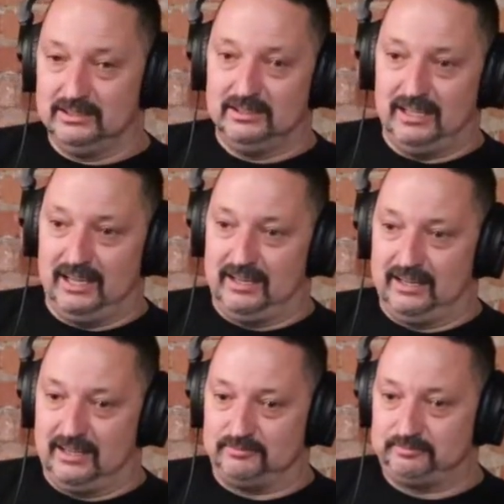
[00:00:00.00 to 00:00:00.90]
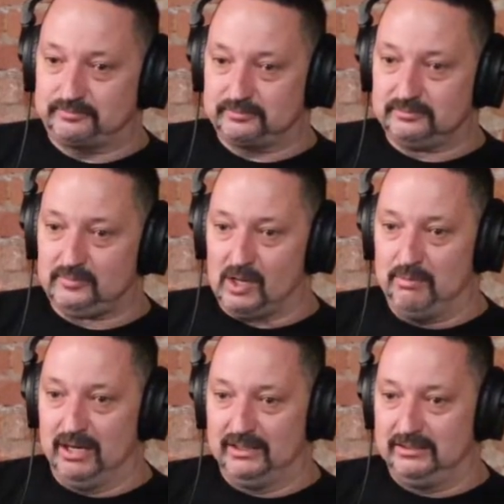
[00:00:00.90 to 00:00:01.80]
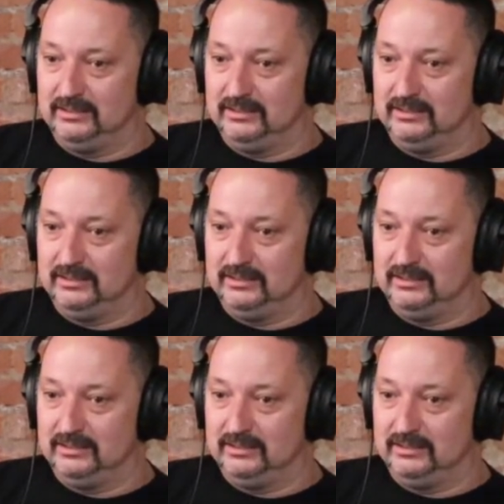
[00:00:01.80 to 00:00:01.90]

And, but,